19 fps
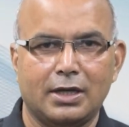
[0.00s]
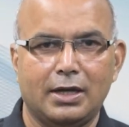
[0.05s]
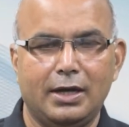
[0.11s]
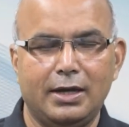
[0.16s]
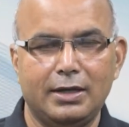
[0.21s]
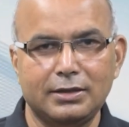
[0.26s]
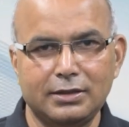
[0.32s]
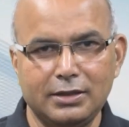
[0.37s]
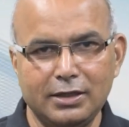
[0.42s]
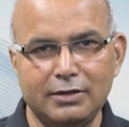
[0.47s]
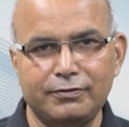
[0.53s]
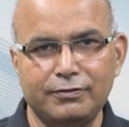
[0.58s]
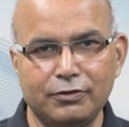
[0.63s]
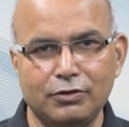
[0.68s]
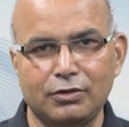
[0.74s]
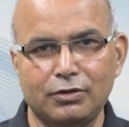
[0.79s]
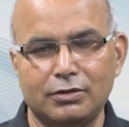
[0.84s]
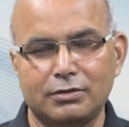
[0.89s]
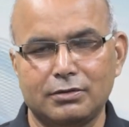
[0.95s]
And
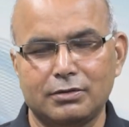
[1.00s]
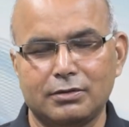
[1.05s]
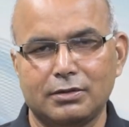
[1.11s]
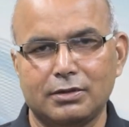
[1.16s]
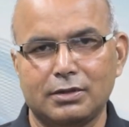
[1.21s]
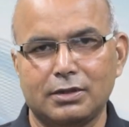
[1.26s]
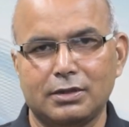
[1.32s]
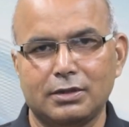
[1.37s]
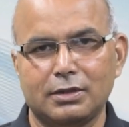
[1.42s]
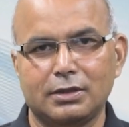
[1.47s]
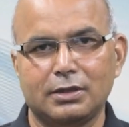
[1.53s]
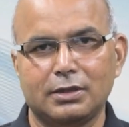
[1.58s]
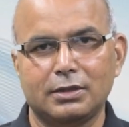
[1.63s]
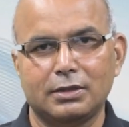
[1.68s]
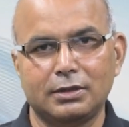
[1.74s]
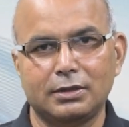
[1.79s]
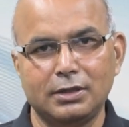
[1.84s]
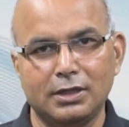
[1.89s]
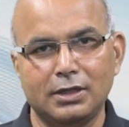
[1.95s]
therefore,
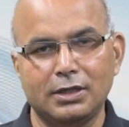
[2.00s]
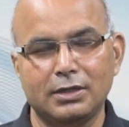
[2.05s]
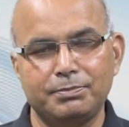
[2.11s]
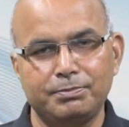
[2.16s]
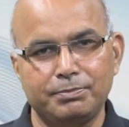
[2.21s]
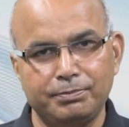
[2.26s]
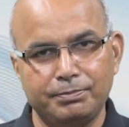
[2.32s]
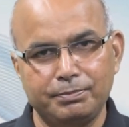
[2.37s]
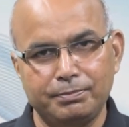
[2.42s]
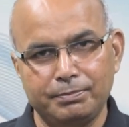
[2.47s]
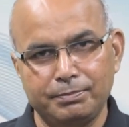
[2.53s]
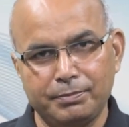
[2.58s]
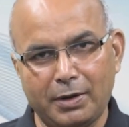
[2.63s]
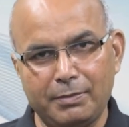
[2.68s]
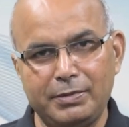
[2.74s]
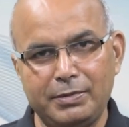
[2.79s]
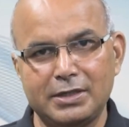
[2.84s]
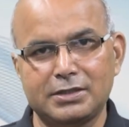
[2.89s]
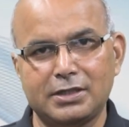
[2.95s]
the
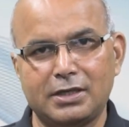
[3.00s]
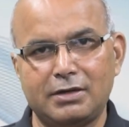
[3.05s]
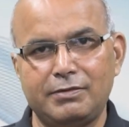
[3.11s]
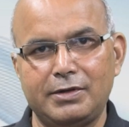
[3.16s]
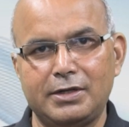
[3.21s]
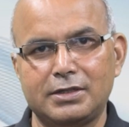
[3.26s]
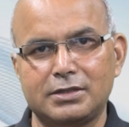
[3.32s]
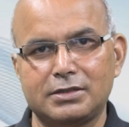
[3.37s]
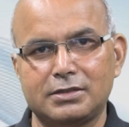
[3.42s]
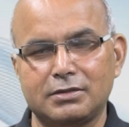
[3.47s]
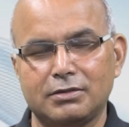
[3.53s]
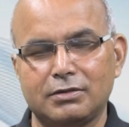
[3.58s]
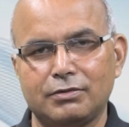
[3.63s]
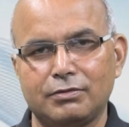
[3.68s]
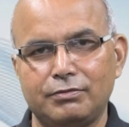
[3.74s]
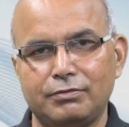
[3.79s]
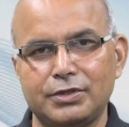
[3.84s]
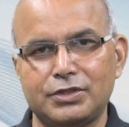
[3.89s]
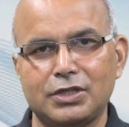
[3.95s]
public servants,
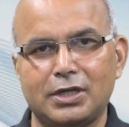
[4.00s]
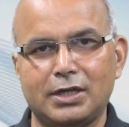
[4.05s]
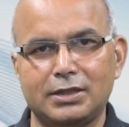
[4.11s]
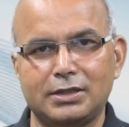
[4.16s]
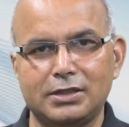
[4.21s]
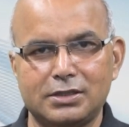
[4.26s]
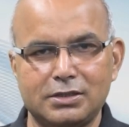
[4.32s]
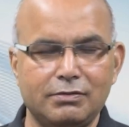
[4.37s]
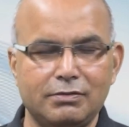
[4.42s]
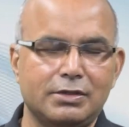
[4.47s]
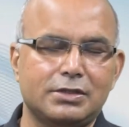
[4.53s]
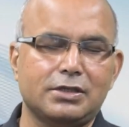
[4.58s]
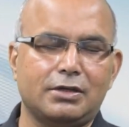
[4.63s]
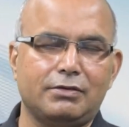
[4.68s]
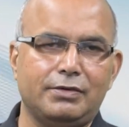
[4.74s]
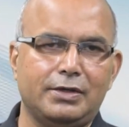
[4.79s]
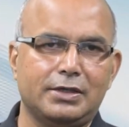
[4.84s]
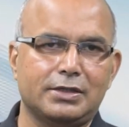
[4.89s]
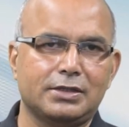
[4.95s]
which are the civil
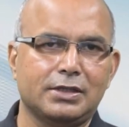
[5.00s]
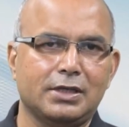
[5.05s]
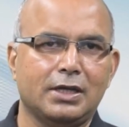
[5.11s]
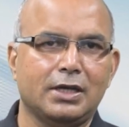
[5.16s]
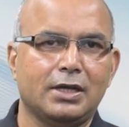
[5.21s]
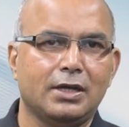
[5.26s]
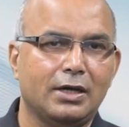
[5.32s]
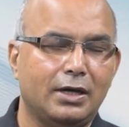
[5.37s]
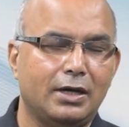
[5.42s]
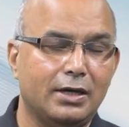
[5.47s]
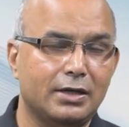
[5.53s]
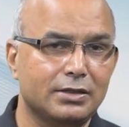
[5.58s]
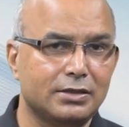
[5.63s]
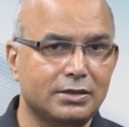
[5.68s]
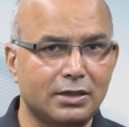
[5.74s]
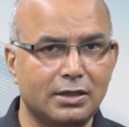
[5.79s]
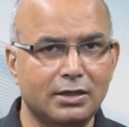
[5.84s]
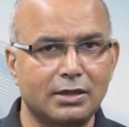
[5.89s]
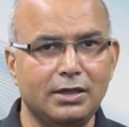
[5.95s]
servants, are
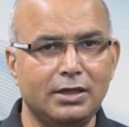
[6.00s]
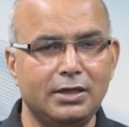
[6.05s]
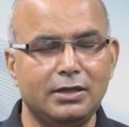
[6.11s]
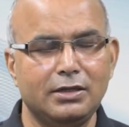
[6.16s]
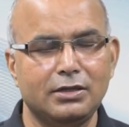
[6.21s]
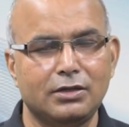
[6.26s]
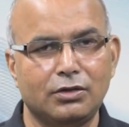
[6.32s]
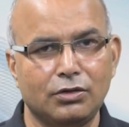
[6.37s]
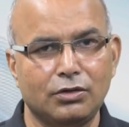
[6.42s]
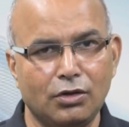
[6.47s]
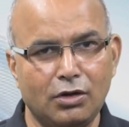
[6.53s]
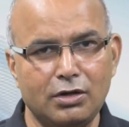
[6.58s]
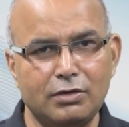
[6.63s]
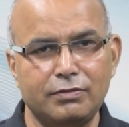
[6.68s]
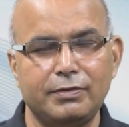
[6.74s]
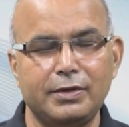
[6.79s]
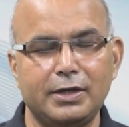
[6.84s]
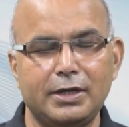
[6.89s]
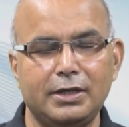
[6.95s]
generally
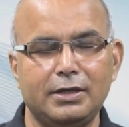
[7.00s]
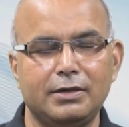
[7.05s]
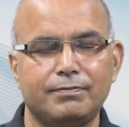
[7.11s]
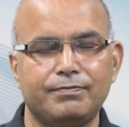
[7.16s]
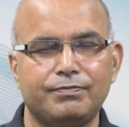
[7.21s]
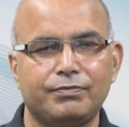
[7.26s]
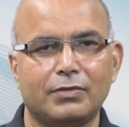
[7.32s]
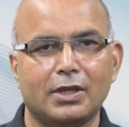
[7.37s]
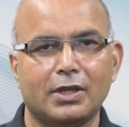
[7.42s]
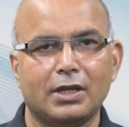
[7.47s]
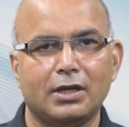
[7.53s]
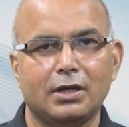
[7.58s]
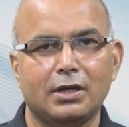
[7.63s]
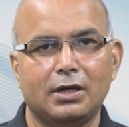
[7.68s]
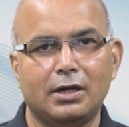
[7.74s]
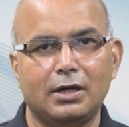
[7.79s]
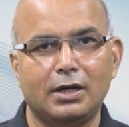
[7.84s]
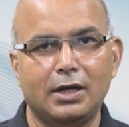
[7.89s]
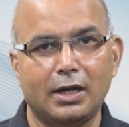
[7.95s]
not very
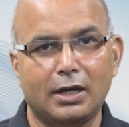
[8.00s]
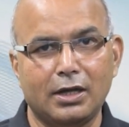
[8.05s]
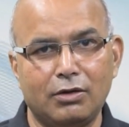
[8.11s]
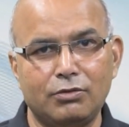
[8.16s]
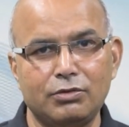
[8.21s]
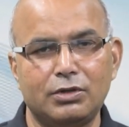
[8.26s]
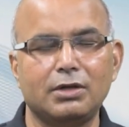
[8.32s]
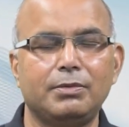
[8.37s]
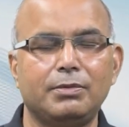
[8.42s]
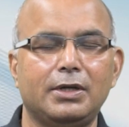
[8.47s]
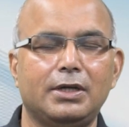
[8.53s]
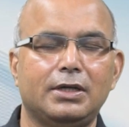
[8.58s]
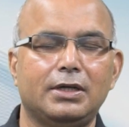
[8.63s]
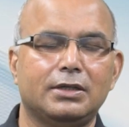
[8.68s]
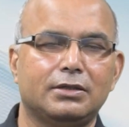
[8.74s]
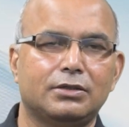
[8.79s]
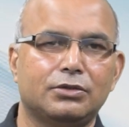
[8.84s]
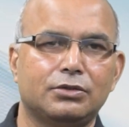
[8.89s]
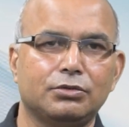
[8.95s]
accountable
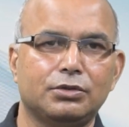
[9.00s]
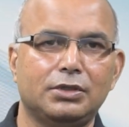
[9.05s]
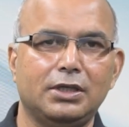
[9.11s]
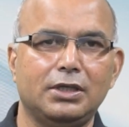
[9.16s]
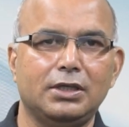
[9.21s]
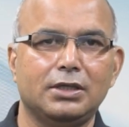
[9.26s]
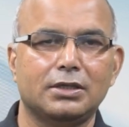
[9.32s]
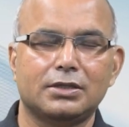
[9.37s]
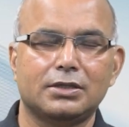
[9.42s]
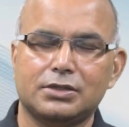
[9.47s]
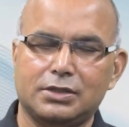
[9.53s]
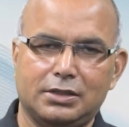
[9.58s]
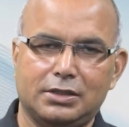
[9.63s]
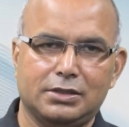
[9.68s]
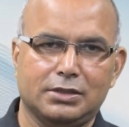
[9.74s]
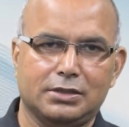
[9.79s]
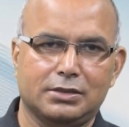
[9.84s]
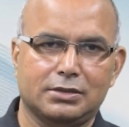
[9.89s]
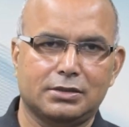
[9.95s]
to the
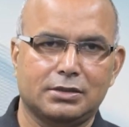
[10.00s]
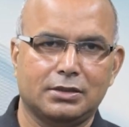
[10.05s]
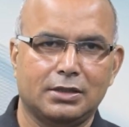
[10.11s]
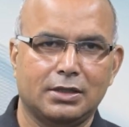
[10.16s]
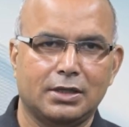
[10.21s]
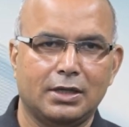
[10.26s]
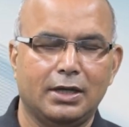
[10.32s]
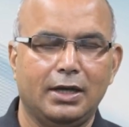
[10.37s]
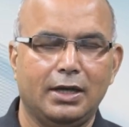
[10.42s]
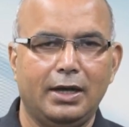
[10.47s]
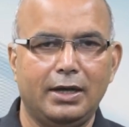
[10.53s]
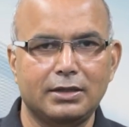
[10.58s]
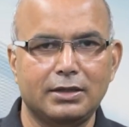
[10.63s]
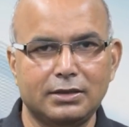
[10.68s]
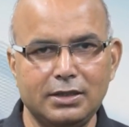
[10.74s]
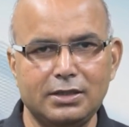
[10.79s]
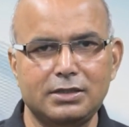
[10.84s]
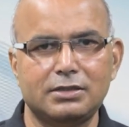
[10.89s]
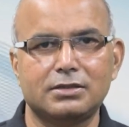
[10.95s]
citizens.
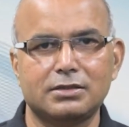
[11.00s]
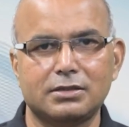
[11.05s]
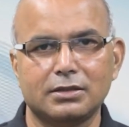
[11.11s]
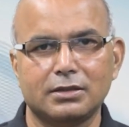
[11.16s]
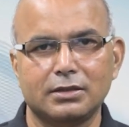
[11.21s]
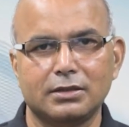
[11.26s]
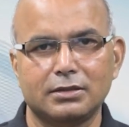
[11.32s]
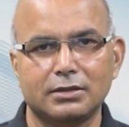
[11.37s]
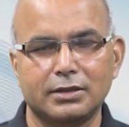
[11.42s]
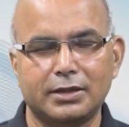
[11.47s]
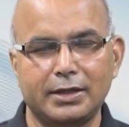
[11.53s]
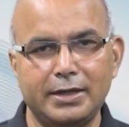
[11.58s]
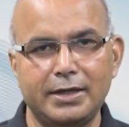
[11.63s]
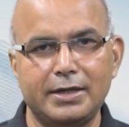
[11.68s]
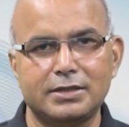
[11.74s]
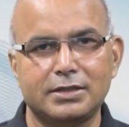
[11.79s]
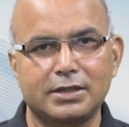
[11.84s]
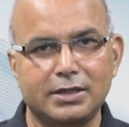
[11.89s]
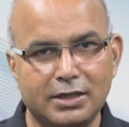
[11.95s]
And this
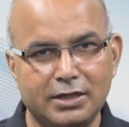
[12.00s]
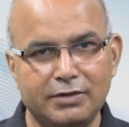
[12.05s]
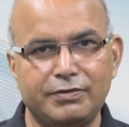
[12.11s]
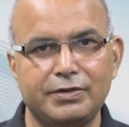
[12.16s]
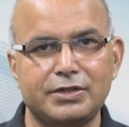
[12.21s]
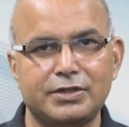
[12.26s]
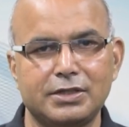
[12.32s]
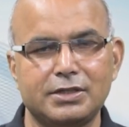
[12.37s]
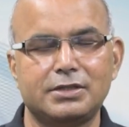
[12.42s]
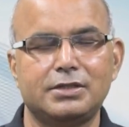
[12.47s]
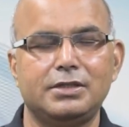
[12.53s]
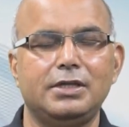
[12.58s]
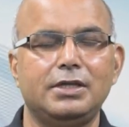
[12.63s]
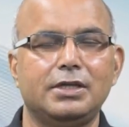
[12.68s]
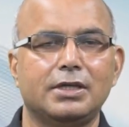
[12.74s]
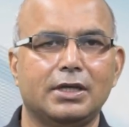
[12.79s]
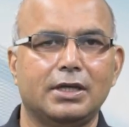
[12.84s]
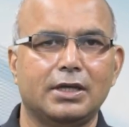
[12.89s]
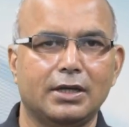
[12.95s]
creates
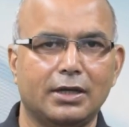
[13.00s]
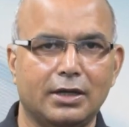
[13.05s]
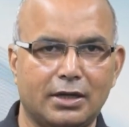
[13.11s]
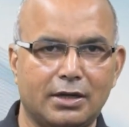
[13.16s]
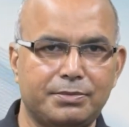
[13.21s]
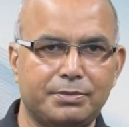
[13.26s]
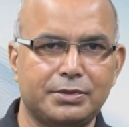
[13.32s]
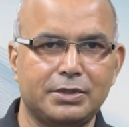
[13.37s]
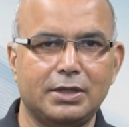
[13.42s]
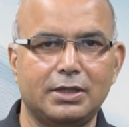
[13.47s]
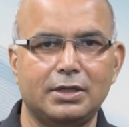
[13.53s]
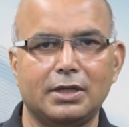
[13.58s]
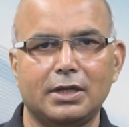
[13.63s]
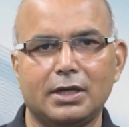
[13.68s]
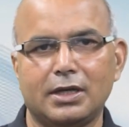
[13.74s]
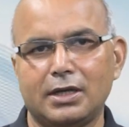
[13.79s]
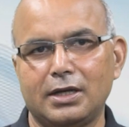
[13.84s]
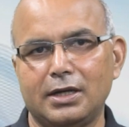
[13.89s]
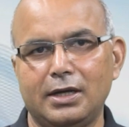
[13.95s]
inefficiency, corruption,
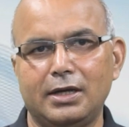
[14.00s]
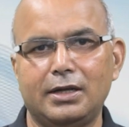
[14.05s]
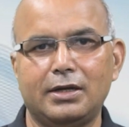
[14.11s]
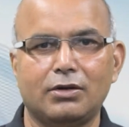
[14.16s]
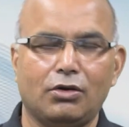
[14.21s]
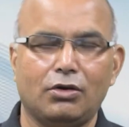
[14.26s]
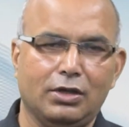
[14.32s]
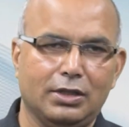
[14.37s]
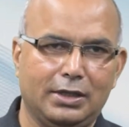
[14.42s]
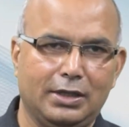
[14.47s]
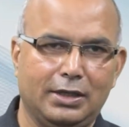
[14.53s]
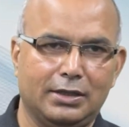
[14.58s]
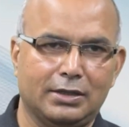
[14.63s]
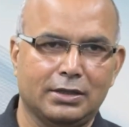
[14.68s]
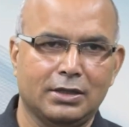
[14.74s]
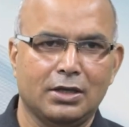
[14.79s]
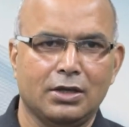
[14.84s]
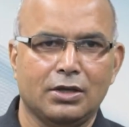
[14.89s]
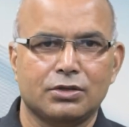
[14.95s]
and all that.
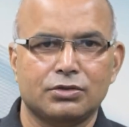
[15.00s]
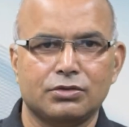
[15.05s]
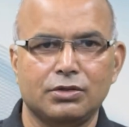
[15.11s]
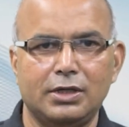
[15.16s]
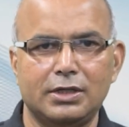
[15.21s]
So